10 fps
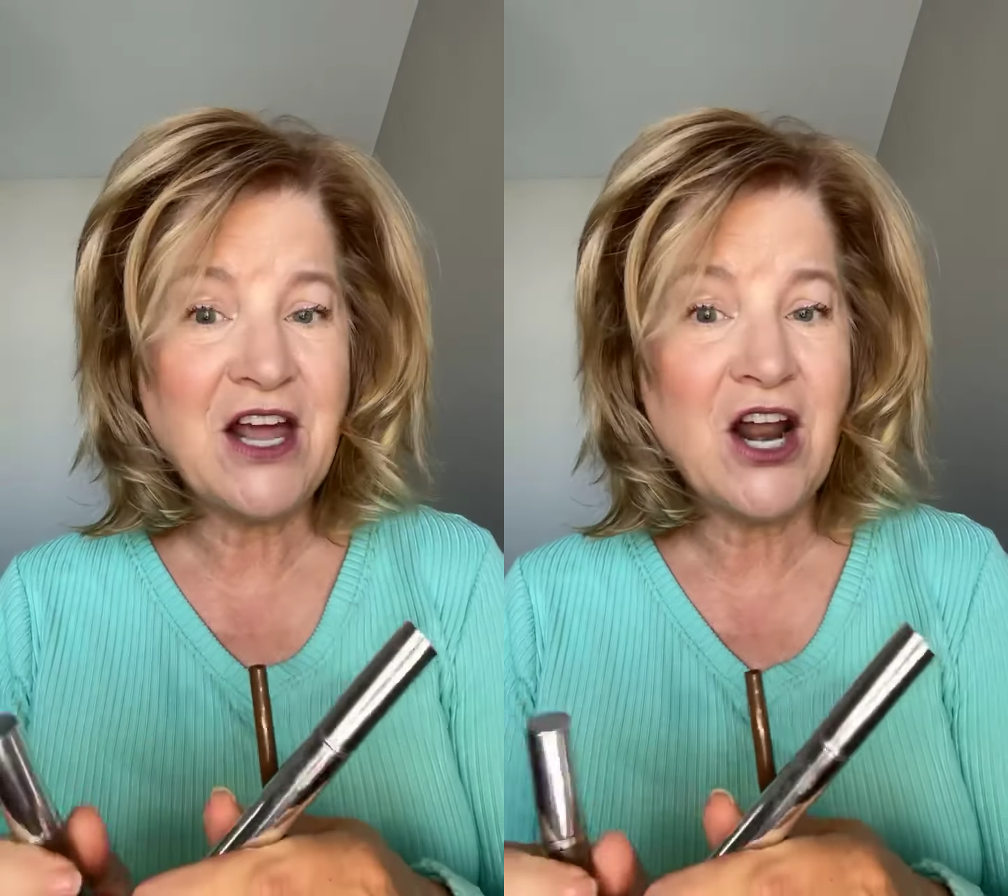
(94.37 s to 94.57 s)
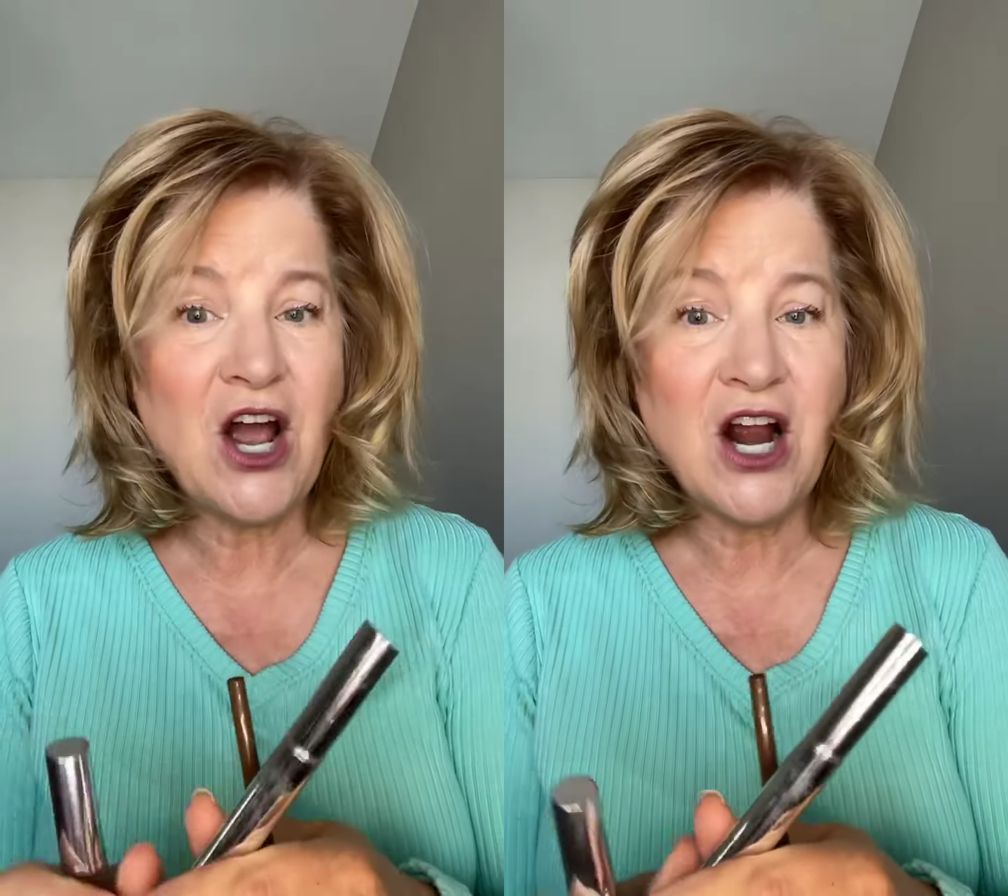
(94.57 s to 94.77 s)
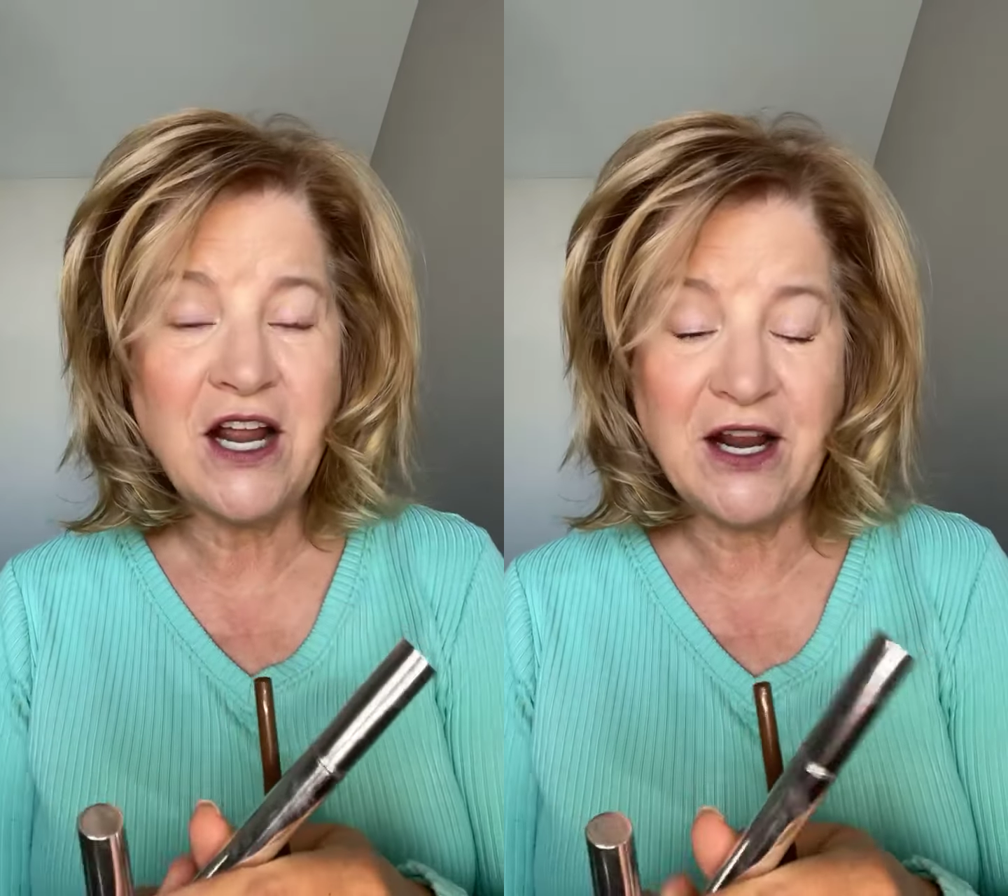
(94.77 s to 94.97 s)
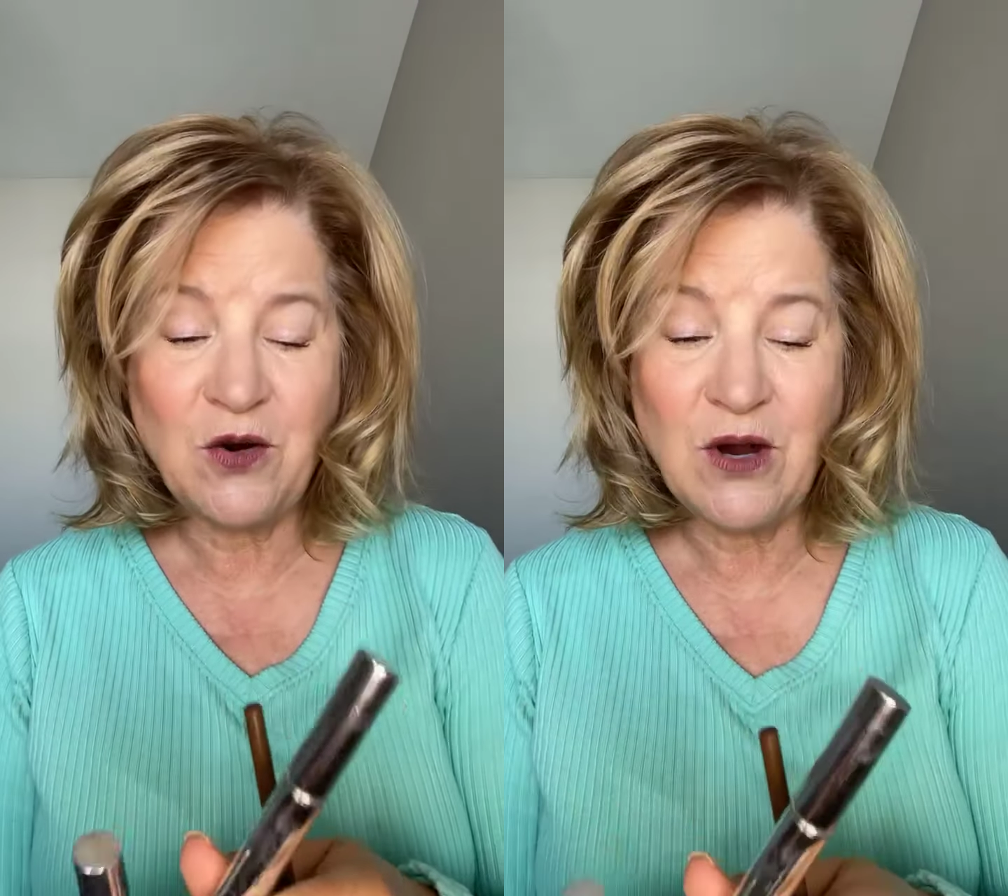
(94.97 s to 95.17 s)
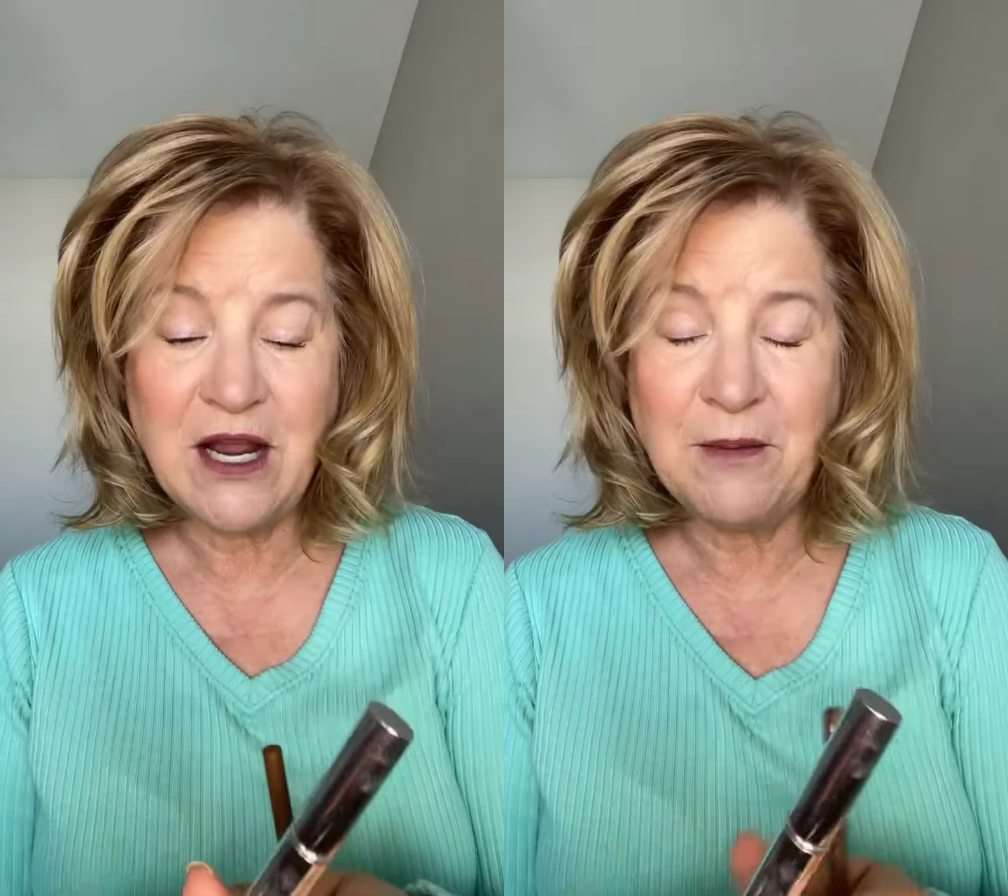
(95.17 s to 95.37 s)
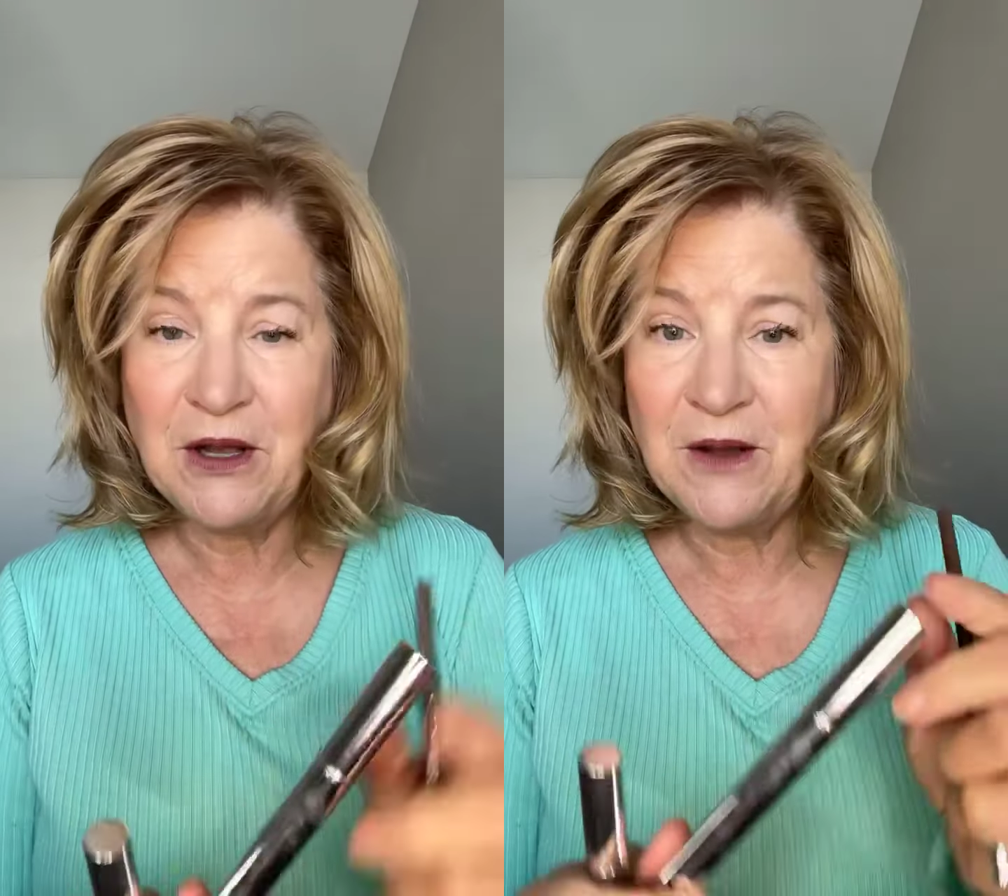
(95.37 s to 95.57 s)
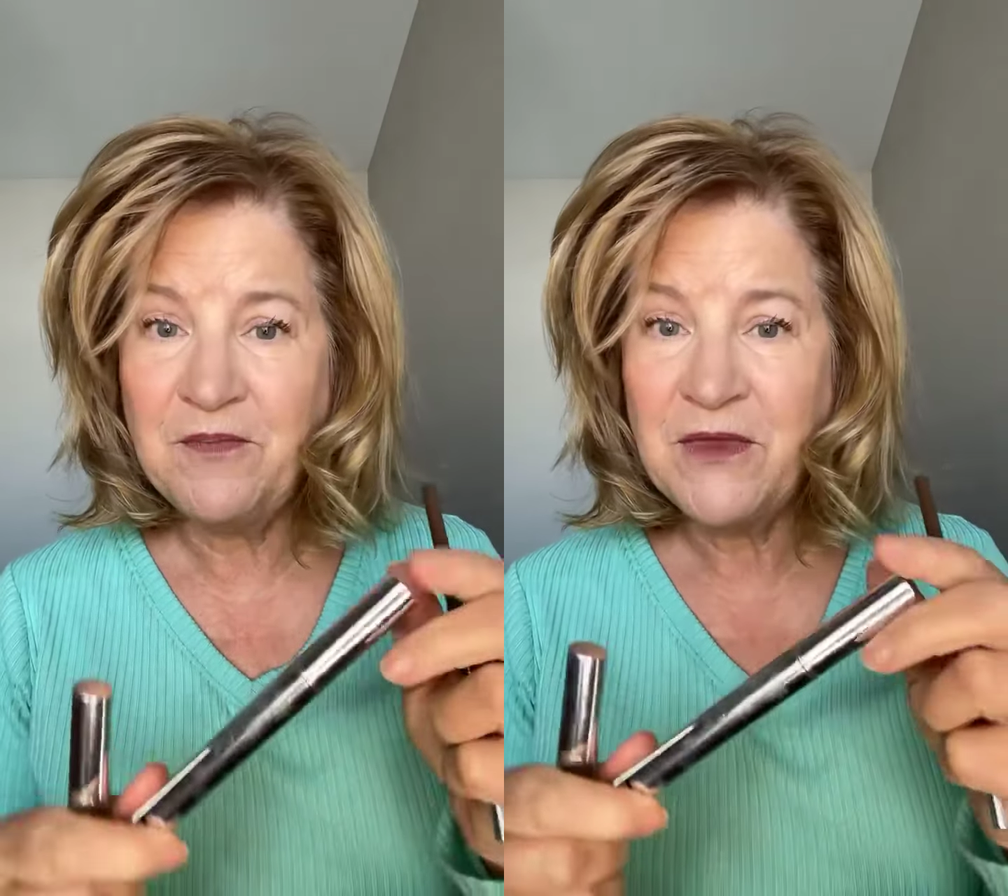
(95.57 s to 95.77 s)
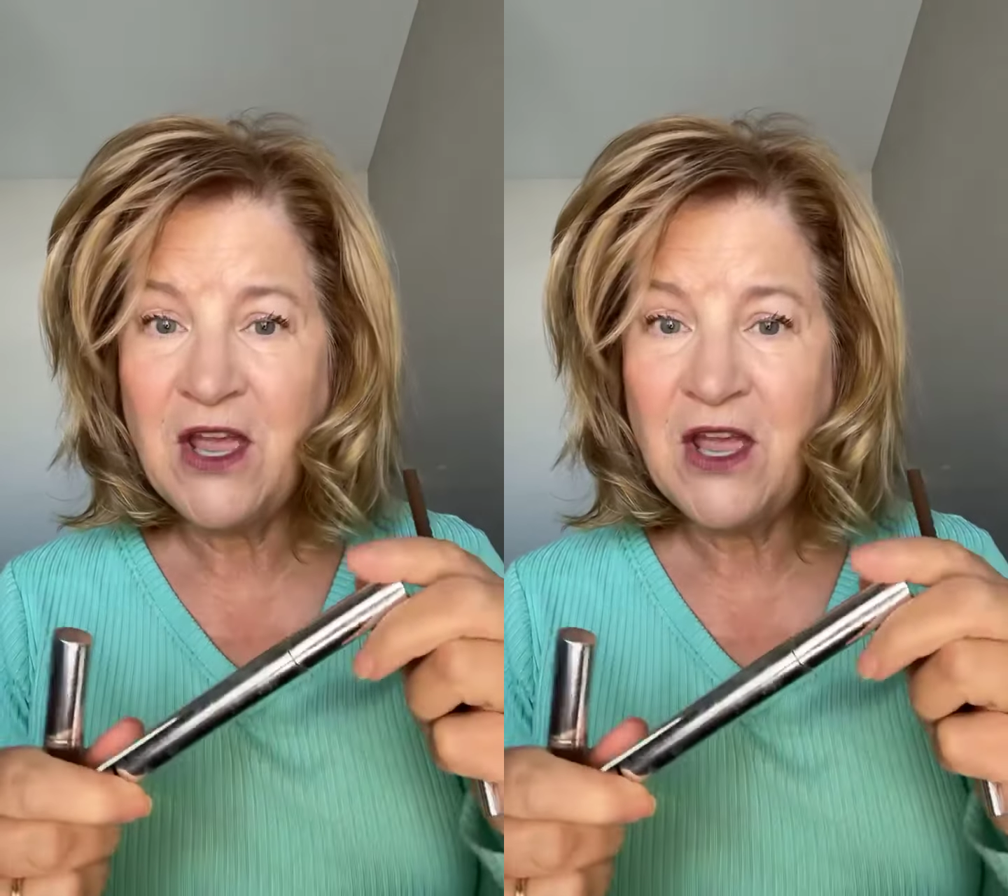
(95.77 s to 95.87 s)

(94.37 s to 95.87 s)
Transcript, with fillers: are incredible.